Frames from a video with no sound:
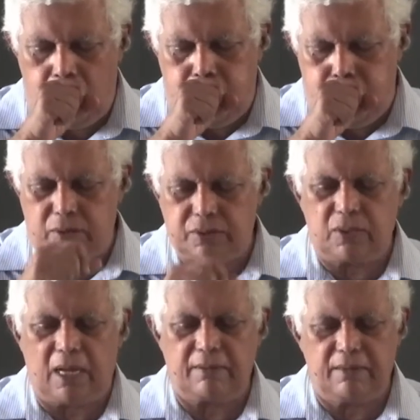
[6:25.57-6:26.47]
So I
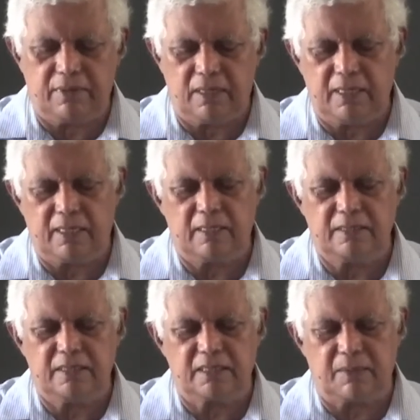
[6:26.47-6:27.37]
have given a little
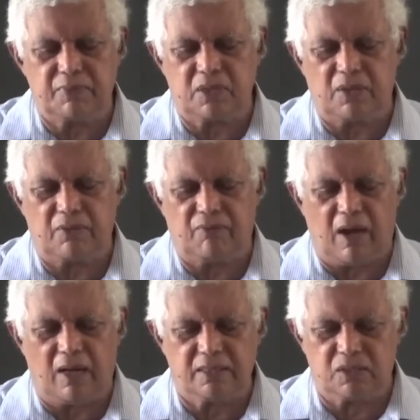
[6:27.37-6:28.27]
description of the
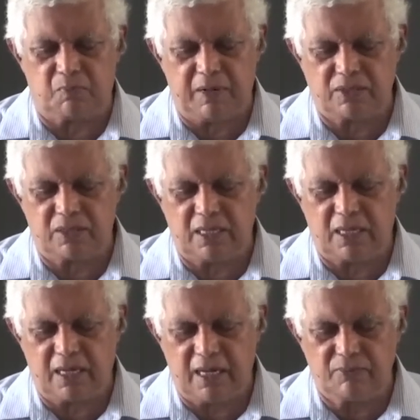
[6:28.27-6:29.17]
Father's pleasure that
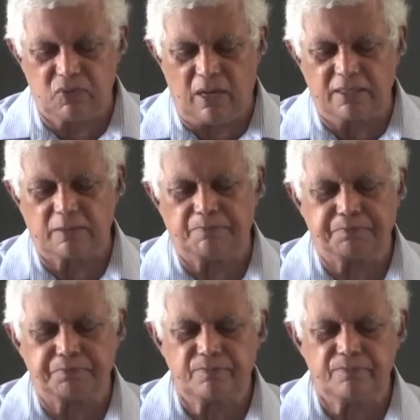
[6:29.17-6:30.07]
came to us.
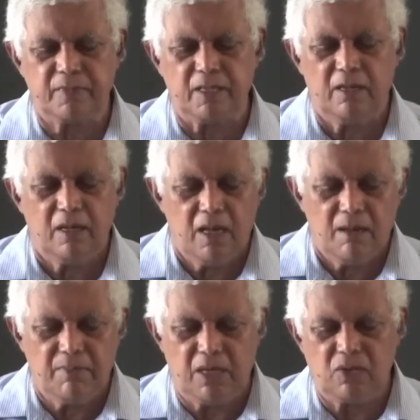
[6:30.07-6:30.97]

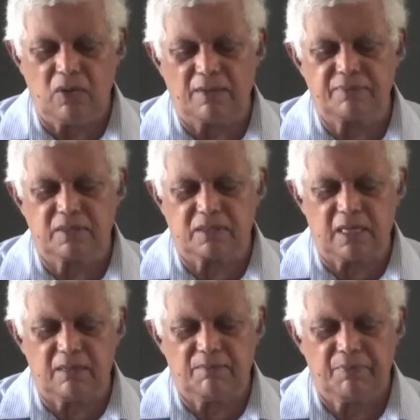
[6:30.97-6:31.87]
May you have the
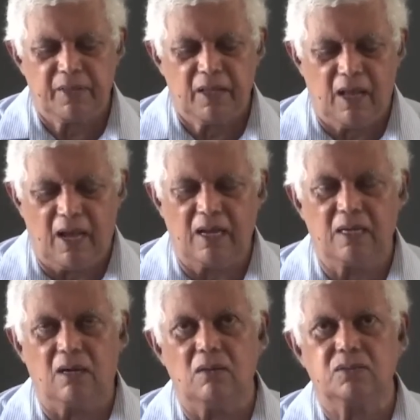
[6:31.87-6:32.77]
same. And
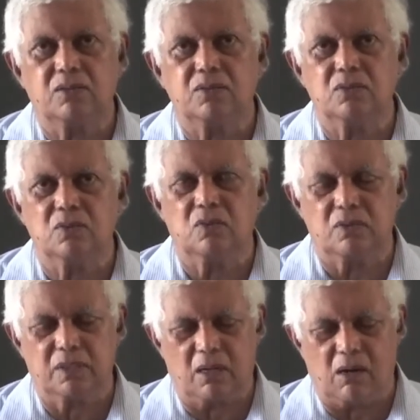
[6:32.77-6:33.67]
also
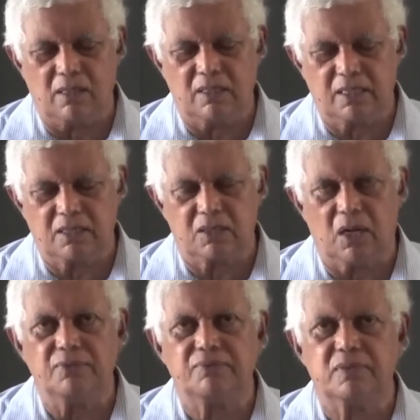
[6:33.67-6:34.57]
the context
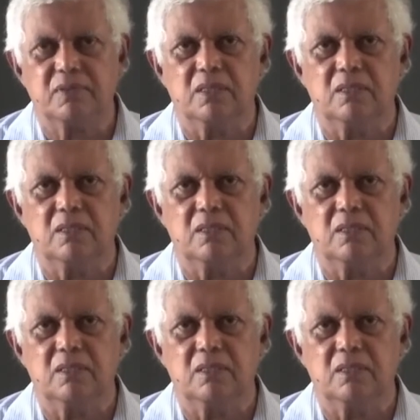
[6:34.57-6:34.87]
of the